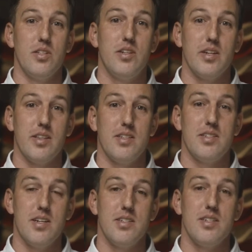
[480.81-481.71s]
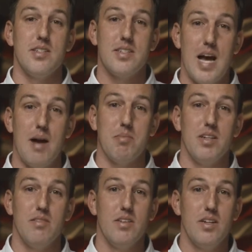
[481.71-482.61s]
and took the citizens
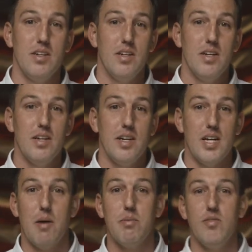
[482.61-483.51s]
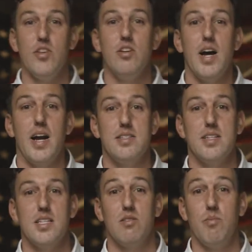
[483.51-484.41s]
captive. And I believe the United
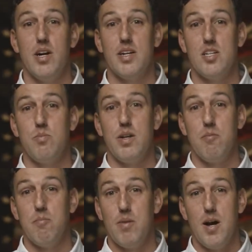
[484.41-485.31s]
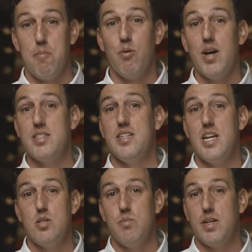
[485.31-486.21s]
States of America has been a, a blessed
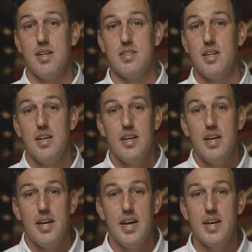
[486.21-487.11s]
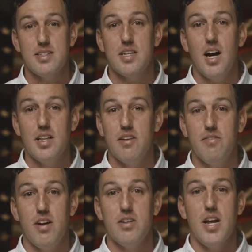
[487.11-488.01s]
nation because it has a godly
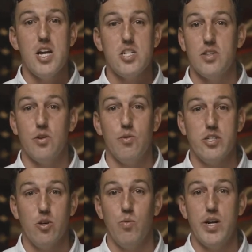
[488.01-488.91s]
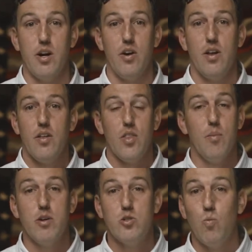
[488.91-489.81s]
foundation. The reason we are the
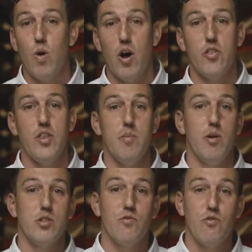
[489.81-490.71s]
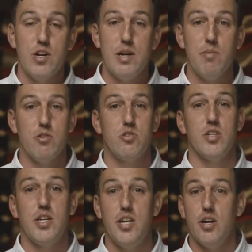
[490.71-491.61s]
most wealthy, most free, most
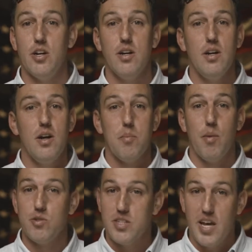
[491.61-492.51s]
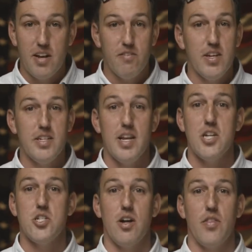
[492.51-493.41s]
secure, most envied
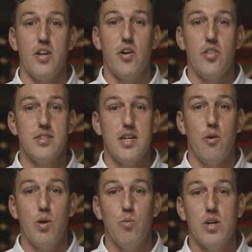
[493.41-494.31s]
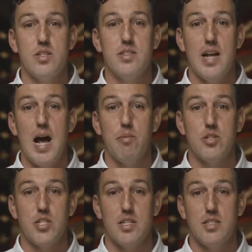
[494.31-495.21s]
nation on the earth is that we were
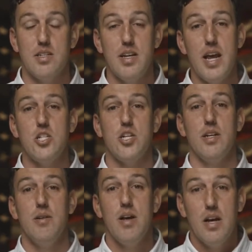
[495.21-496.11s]
established as a nation